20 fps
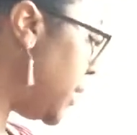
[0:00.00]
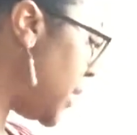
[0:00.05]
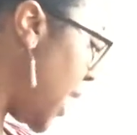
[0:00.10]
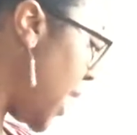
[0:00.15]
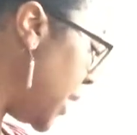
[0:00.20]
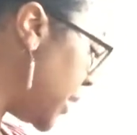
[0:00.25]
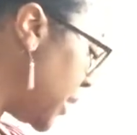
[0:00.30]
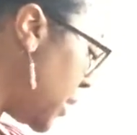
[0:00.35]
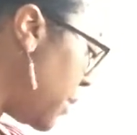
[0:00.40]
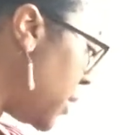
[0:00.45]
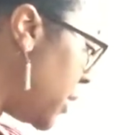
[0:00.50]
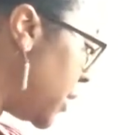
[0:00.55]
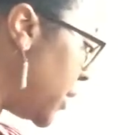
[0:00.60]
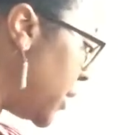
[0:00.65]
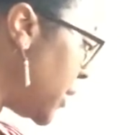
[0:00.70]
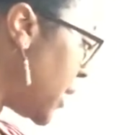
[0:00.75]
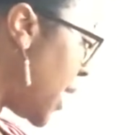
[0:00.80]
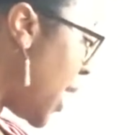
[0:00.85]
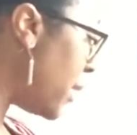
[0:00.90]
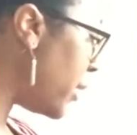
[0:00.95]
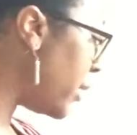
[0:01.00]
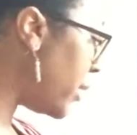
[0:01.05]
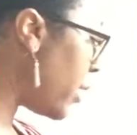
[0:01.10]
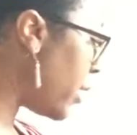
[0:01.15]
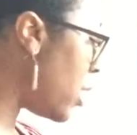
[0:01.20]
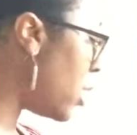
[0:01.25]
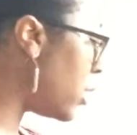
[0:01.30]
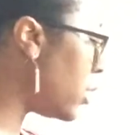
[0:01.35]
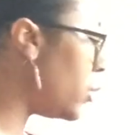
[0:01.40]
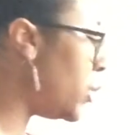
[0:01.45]
take some of the solid
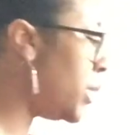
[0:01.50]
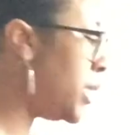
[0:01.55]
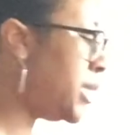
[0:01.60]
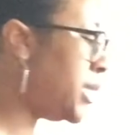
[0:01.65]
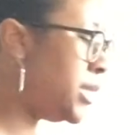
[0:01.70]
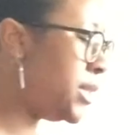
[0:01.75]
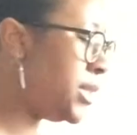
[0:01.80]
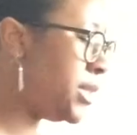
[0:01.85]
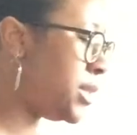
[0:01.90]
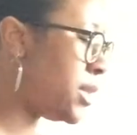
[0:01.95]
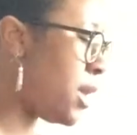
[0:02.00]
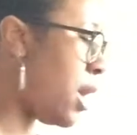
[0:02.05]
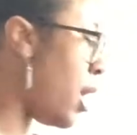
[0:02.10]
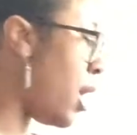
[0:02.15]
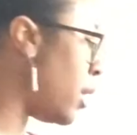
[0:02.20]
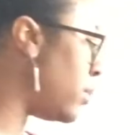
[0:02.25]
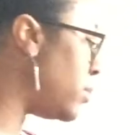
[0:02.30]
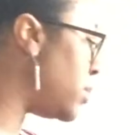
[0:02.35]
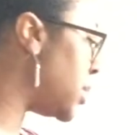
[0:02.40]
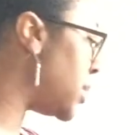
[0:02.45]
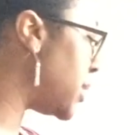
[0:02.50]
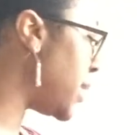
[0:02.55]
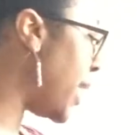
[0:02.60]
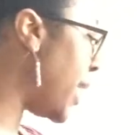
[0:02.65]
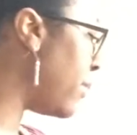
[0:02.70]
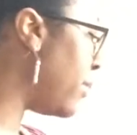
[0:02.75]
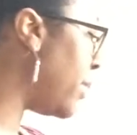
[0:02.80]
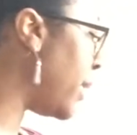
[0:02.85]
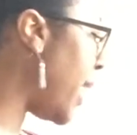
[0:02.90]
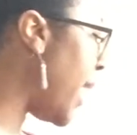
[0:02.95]
color ones, um, just
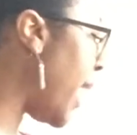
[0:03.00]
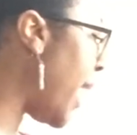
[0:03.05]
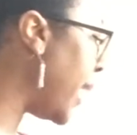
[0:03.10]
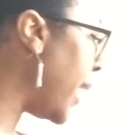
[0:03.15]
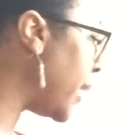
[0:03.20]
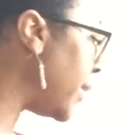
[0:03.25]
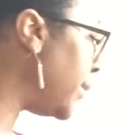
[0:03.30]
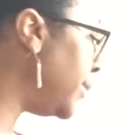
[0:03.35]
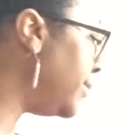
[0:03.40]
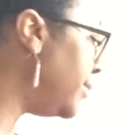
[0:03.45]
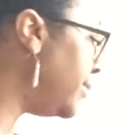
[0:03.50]
like black,